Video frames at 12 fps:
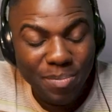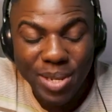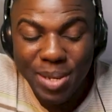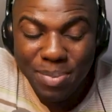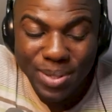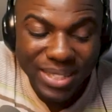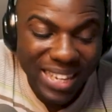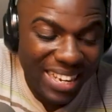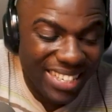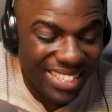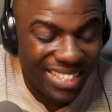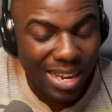people
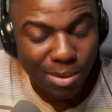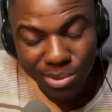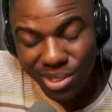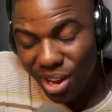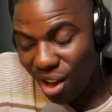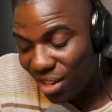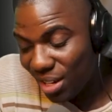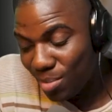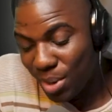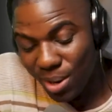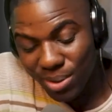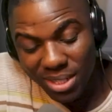can't stop talking
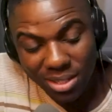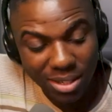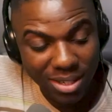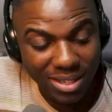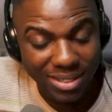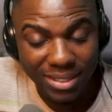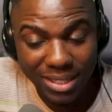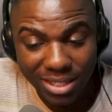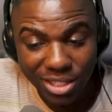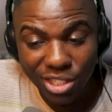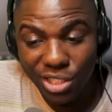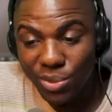about this
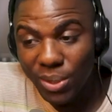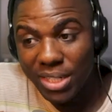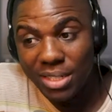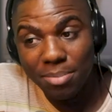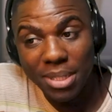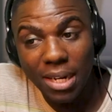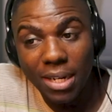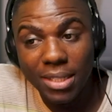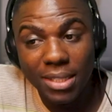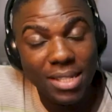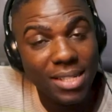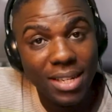Diddy situation
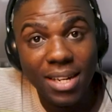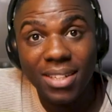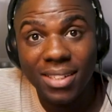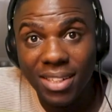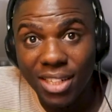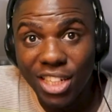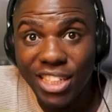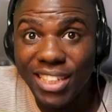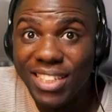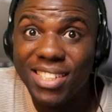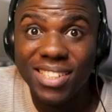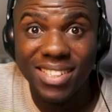because, yeah,
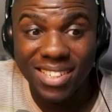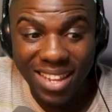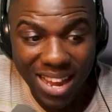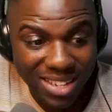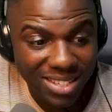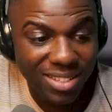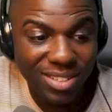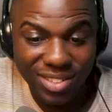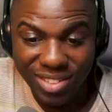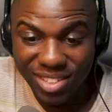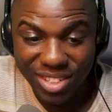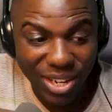it's that
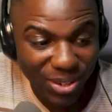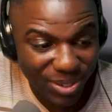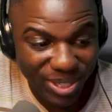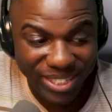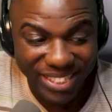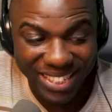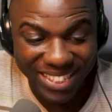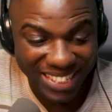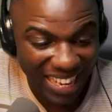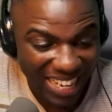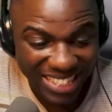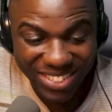serious,
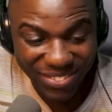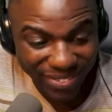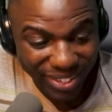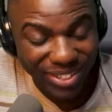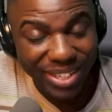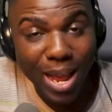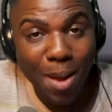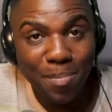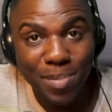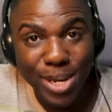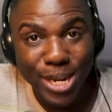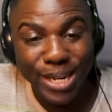that severe,
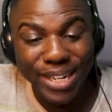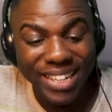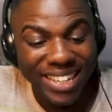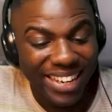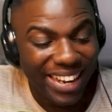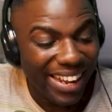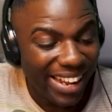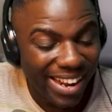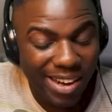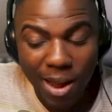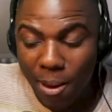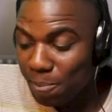that big.
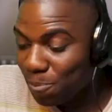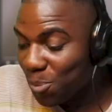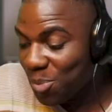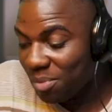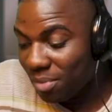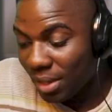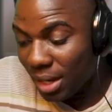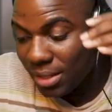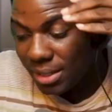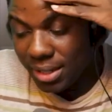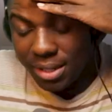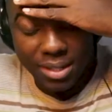And, um,
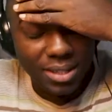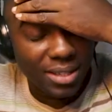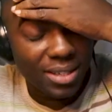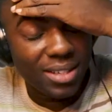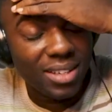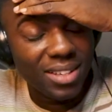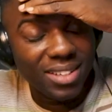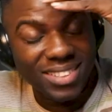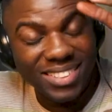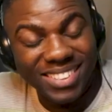yeah, uh,